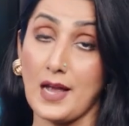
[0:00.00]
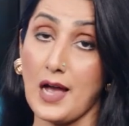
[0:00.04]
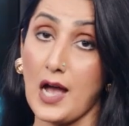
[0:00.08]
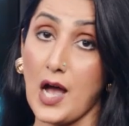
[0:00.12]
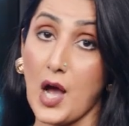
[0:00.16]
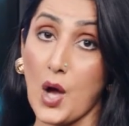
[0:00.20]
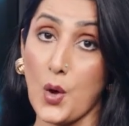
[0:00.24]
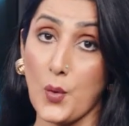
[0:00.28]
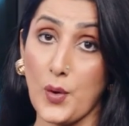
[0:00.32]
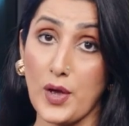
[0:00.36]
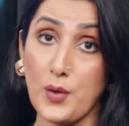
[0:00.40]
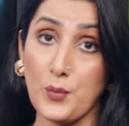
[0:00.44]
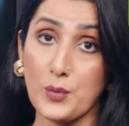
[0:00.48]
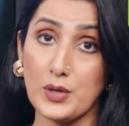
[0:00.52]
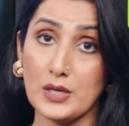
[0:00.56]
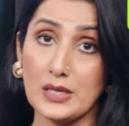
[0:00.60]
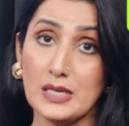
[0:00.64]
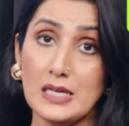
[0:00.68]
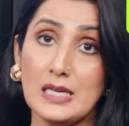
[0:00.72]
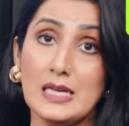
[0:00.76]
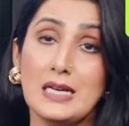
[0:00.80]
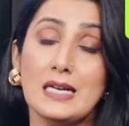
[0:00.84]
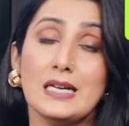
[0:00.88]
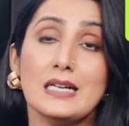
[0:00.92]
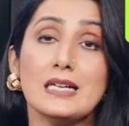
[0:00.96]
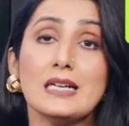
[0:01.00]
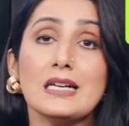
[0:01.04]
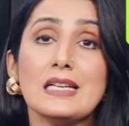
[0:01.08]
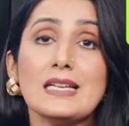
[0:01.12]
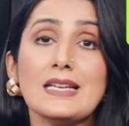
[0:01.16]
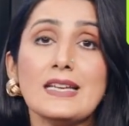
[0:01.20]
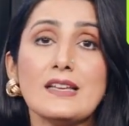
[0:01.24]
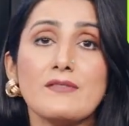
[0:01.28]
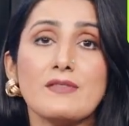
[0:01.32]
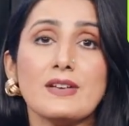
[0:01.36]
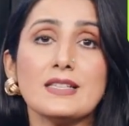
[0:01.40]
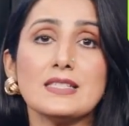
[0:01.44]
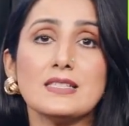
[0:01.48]
However,
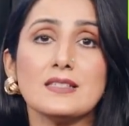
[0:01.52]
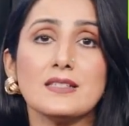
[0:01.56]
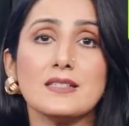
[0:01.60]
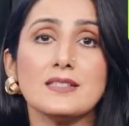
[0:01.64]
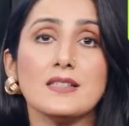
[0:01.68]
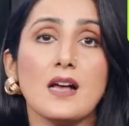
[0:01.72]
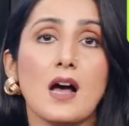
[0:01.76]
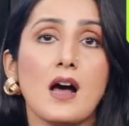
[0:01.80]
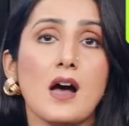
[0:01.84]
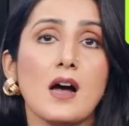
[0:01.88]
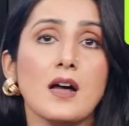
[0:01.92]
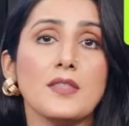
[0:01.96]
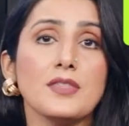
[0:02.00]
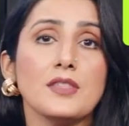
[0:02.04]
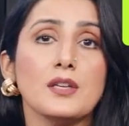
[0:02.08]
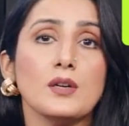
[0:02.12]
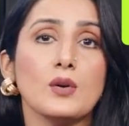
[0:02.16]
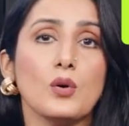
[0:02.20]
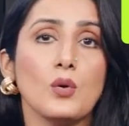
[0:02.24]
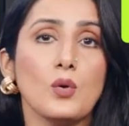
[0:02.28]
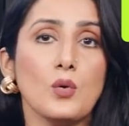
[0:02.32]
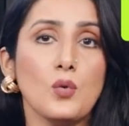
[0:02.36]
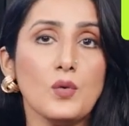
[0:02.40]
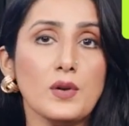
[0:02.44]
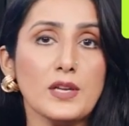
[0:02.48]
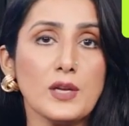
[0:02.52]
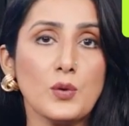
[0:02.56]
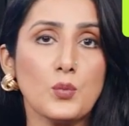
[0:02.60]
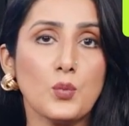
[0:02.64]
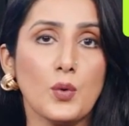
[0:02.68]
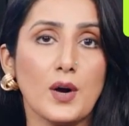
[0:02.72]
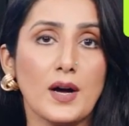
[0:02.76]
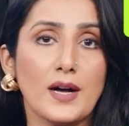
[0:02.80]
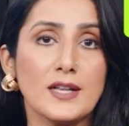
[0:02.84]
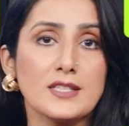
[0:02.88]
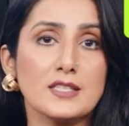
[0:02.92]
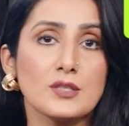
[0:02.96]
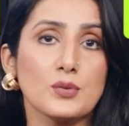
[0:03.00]
early investors aren't the only
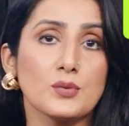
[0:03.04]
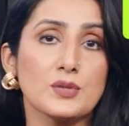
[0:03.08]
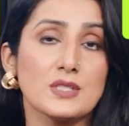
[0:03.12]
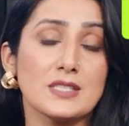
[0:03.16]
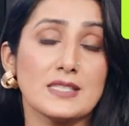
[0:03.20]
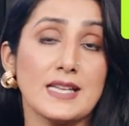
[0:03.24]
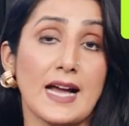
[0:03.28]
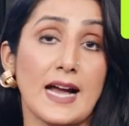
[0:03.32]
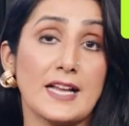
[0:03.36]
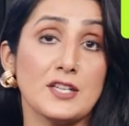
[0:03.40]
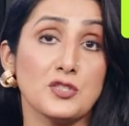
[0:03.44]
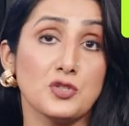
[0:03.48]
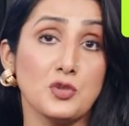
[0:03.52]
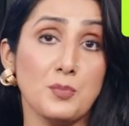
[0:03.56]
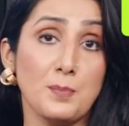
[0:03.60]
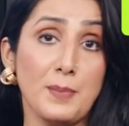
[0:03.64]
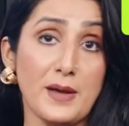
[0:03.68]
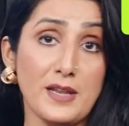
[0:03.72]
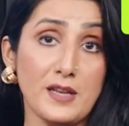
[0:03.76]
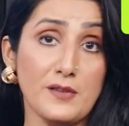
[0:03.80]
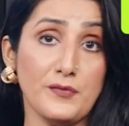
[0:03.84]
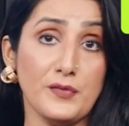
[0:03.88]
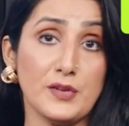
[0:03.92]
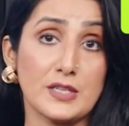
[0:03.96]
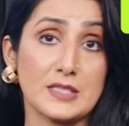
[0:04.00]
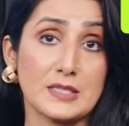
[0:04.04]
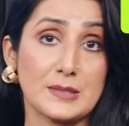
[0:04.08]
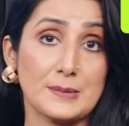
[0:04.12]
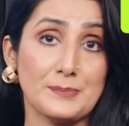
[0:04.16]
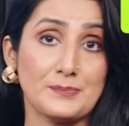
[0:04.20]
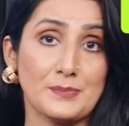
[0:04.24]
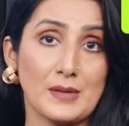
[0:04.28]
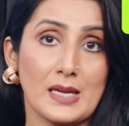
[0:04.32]
ones who stand to benefit.